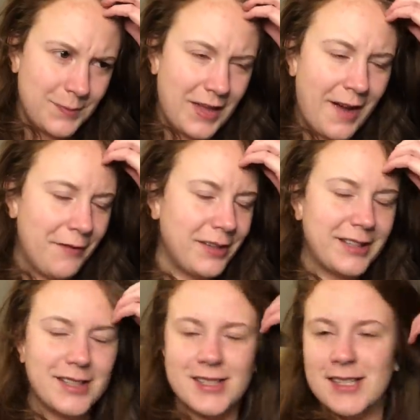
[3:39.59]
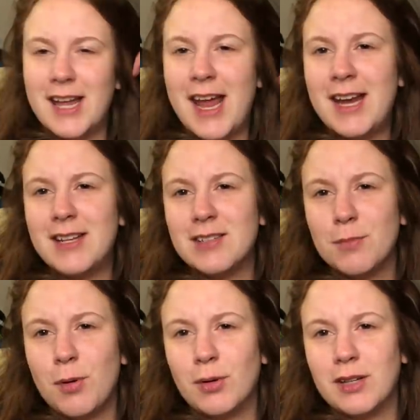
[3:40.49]
I feel like this is an 80s
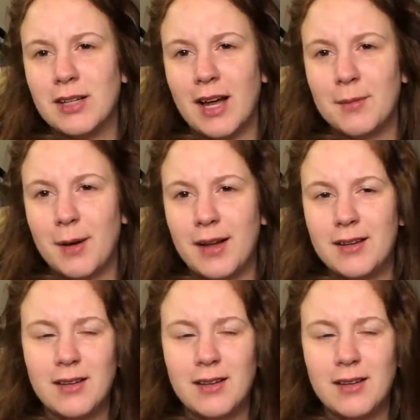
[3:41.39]
Napoleon Dynamite.